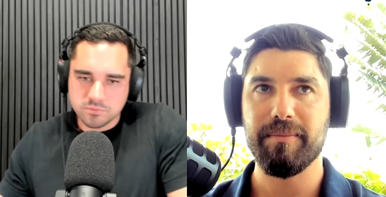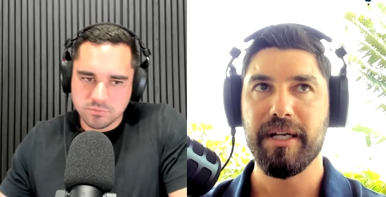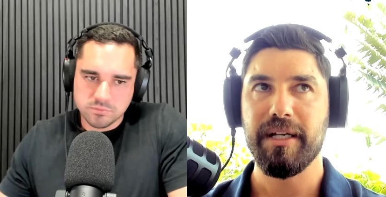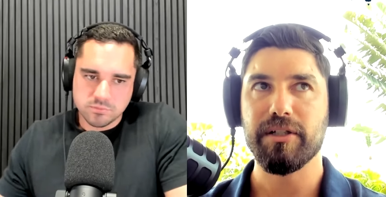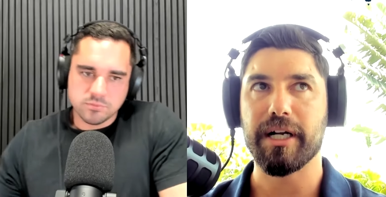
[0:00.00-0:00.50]

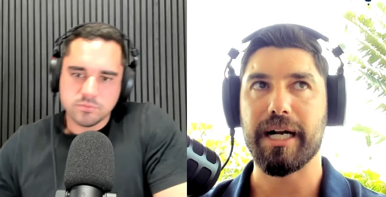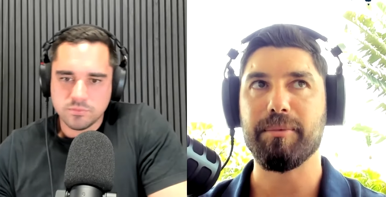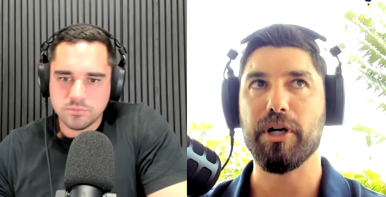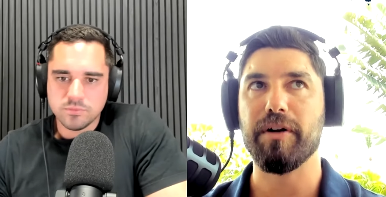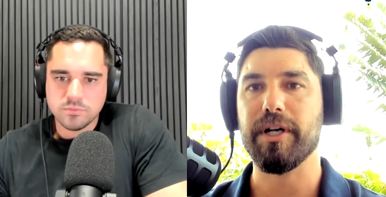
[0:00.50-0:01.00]
Speaker 1: it's not going to happen
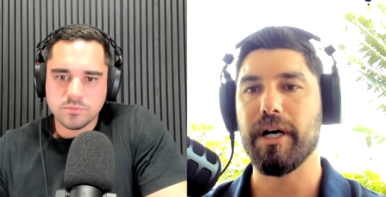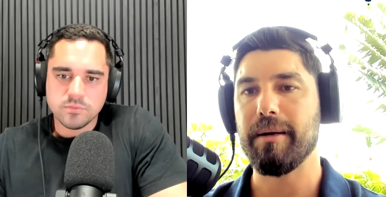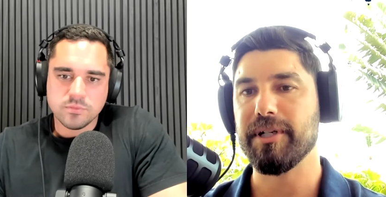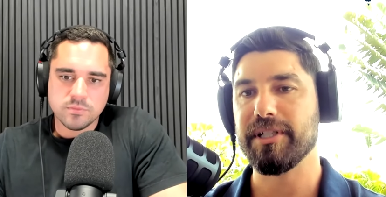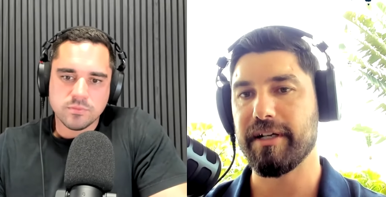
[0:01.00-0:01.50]
overnight but
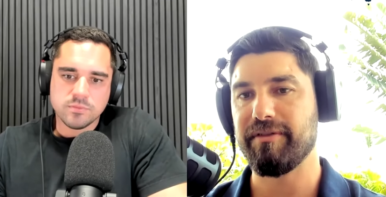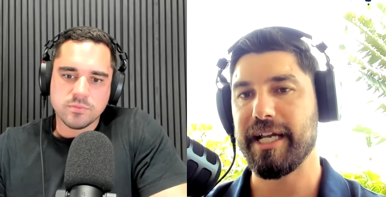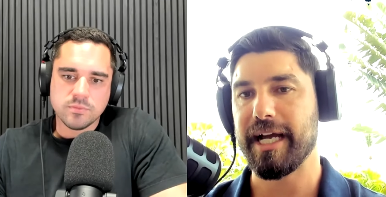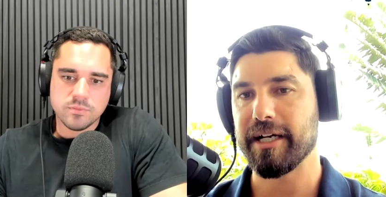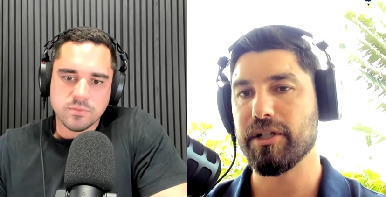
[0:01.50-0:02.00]
it's definitely
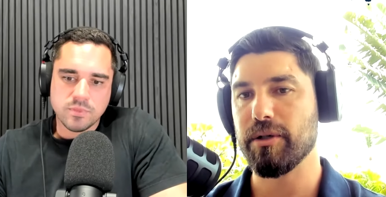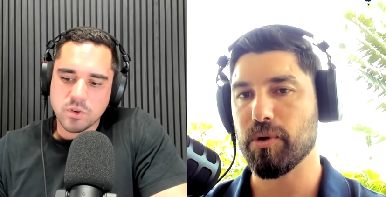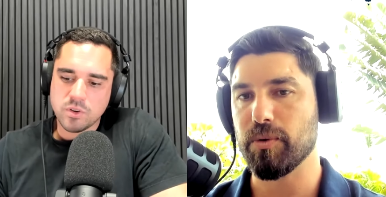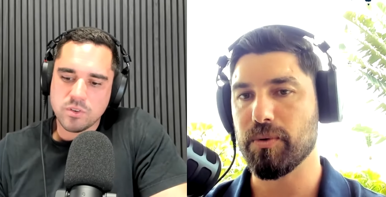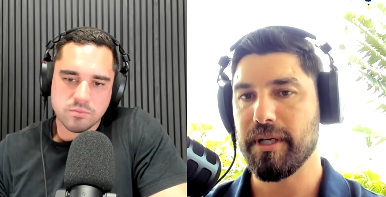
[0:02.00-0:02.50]

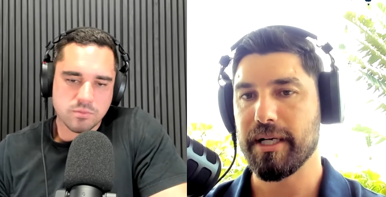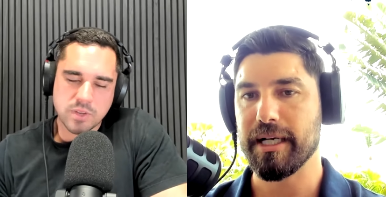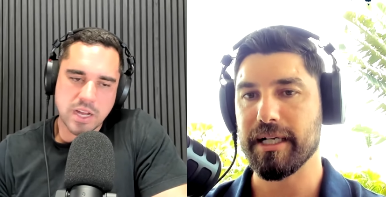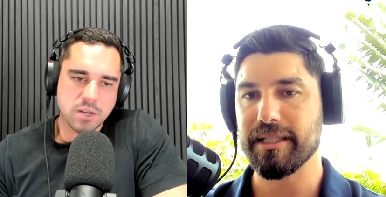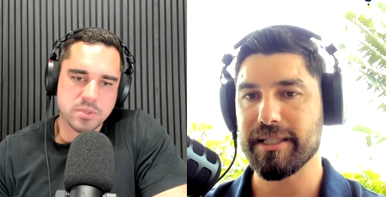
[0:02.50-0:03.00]
actionable uh,
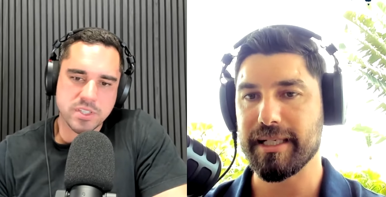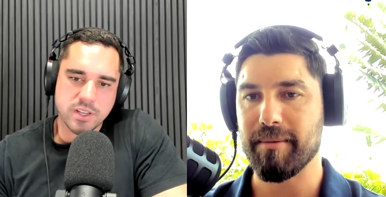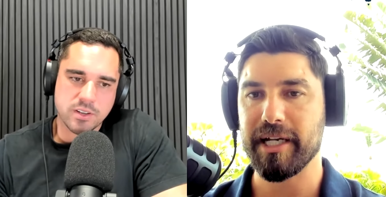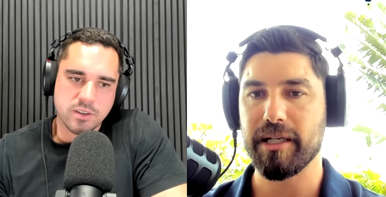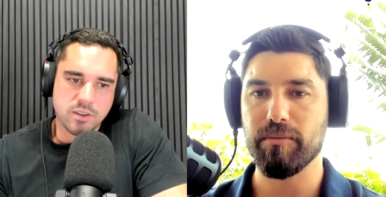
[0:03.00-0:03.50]
to 100%. start
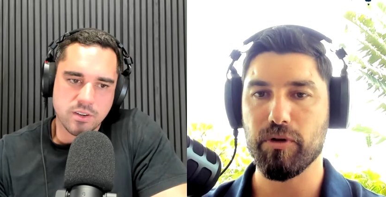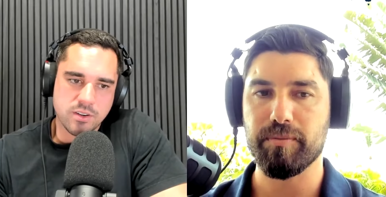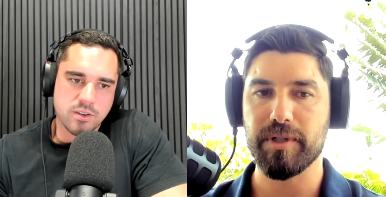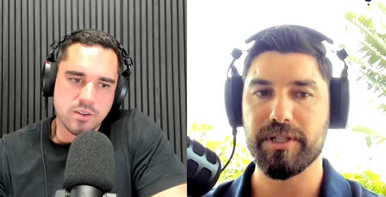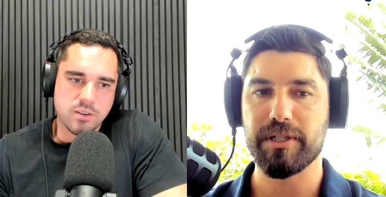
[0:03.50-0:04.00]
making
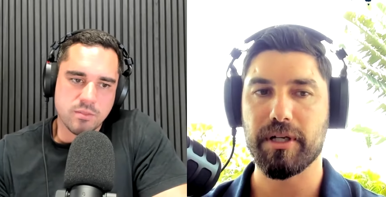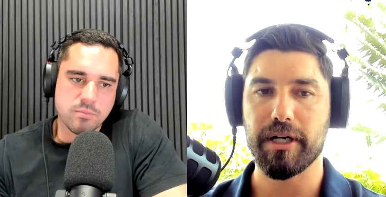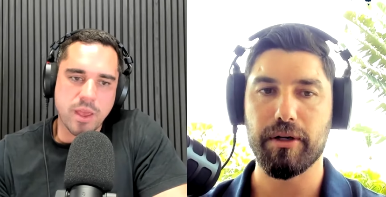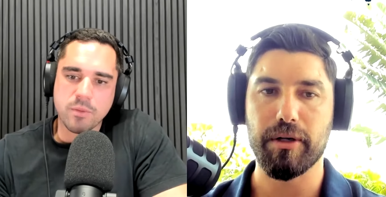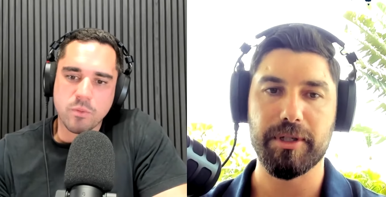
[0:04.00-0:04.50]
movements kind of curve
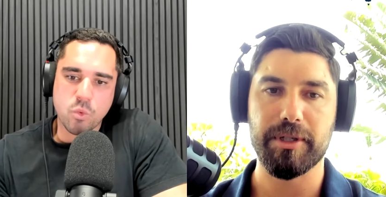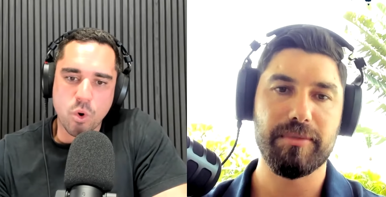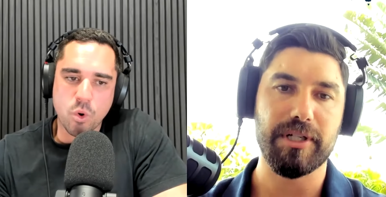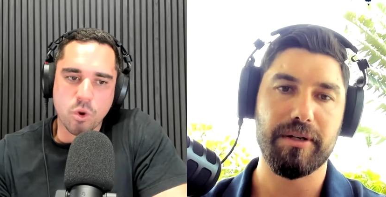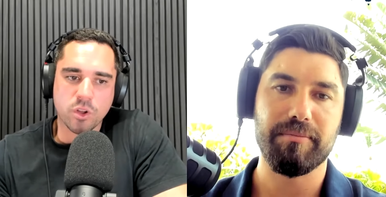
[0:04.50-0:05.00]
now, it.
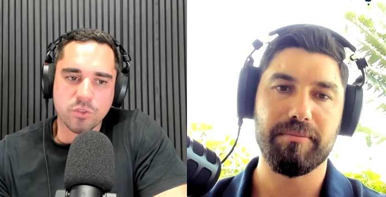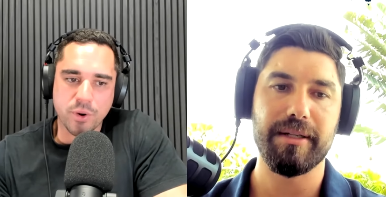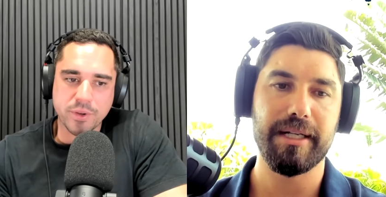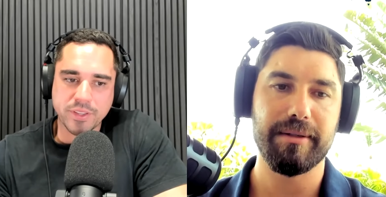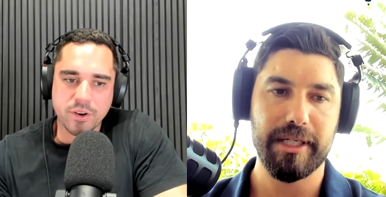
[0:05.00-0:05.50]
So what i'll
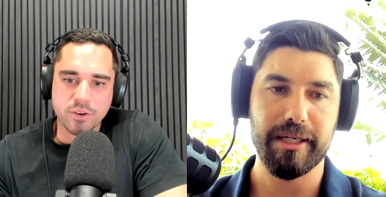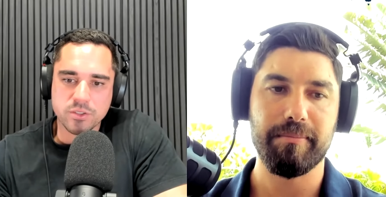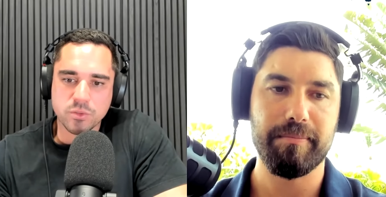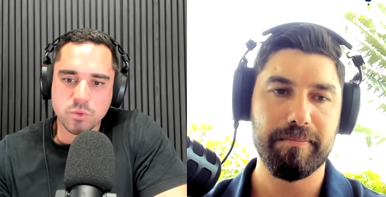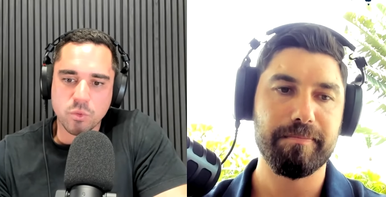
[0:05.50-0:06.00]
throw in yeah. there
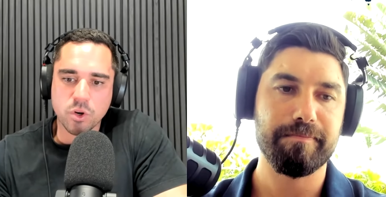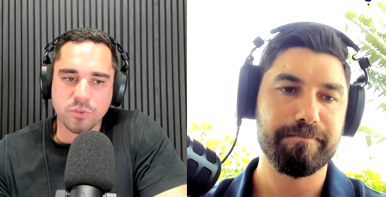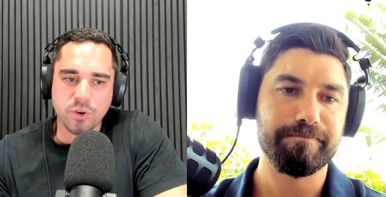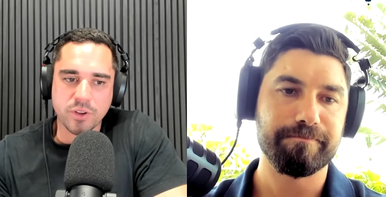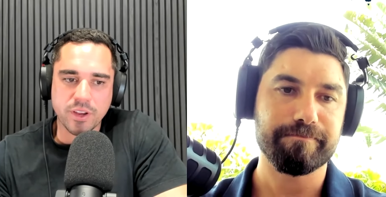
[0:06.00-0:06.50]
Speaker 2: what I'll
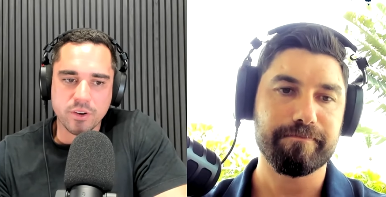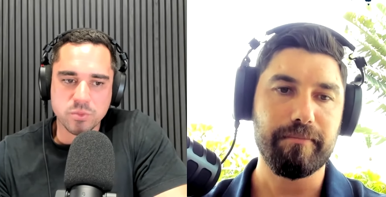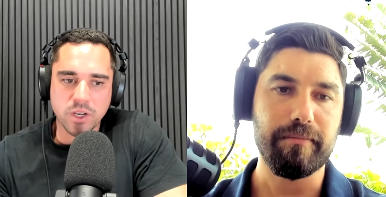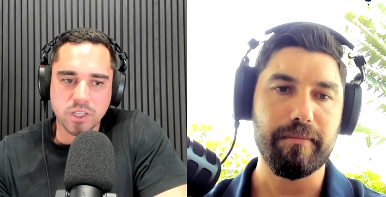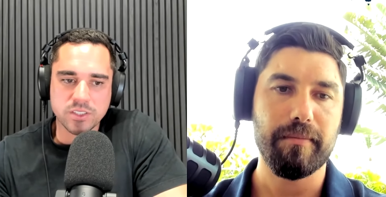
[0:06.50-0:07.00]
throw in there as
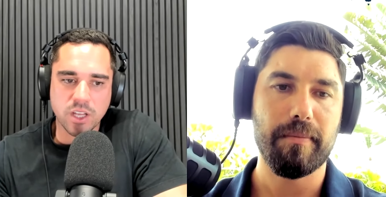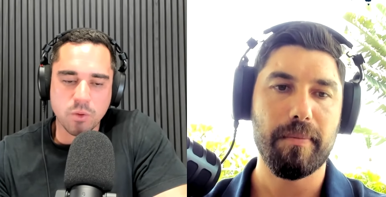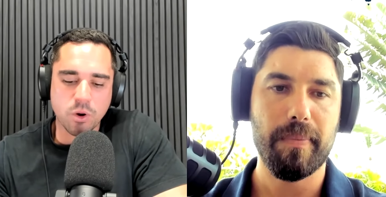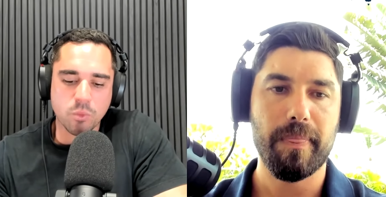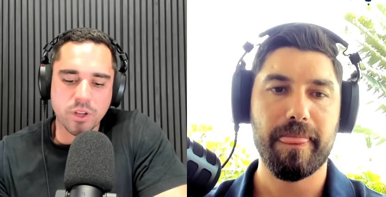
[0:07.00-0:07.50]
well is like
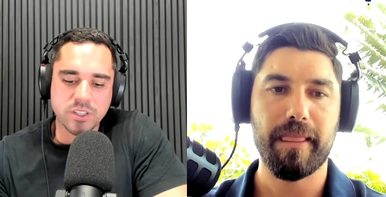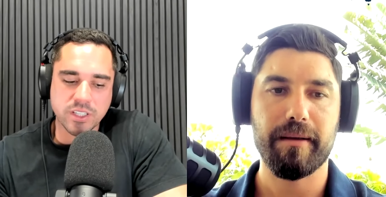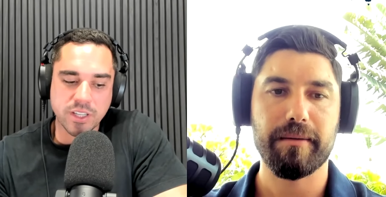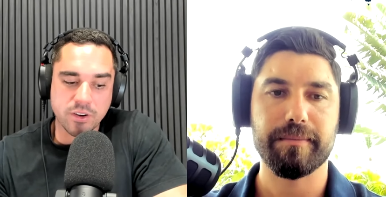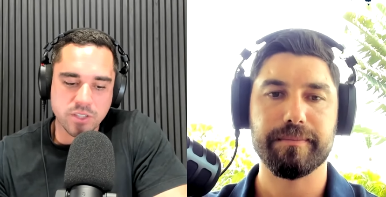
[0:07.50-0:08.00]
what, what you said
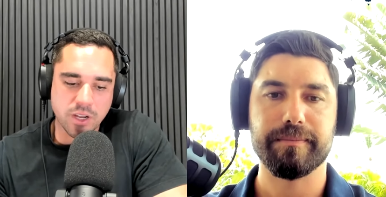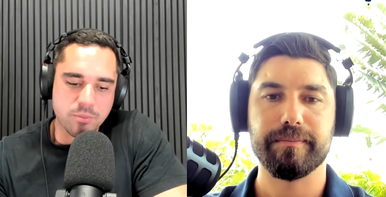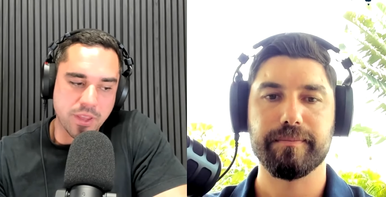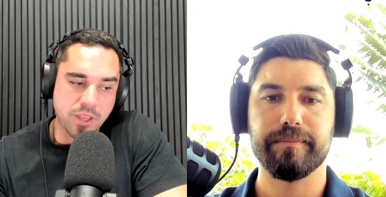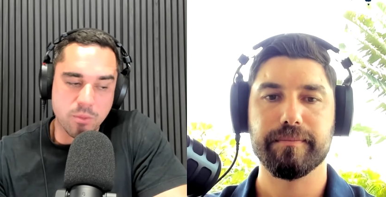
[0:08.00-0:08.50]
there is like
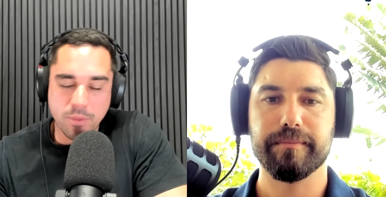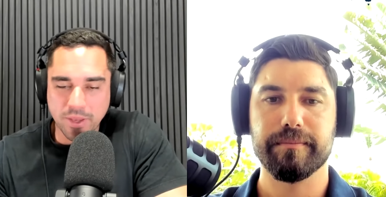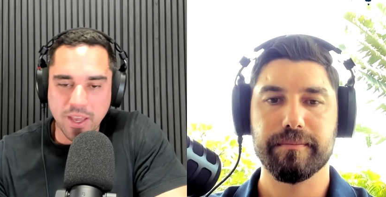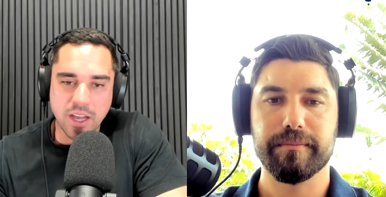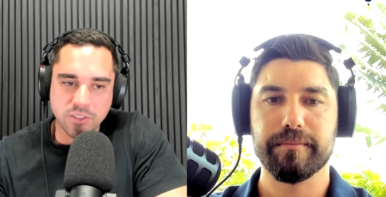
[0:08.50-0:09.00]
you know maybe
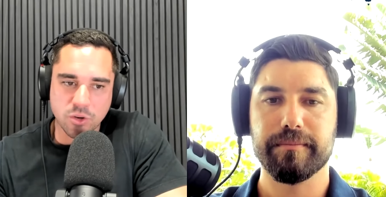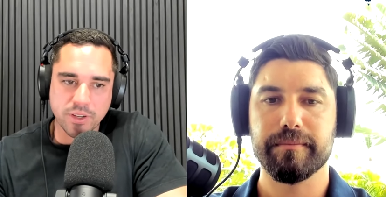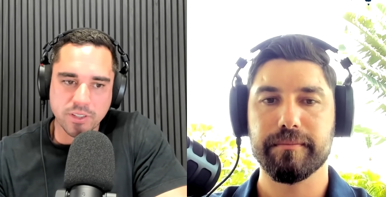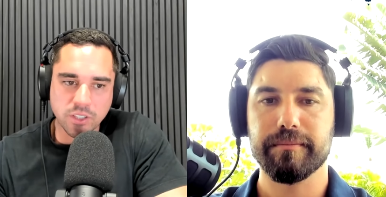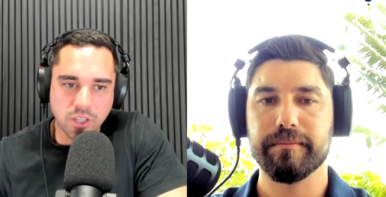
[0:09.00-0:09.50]
it can't directly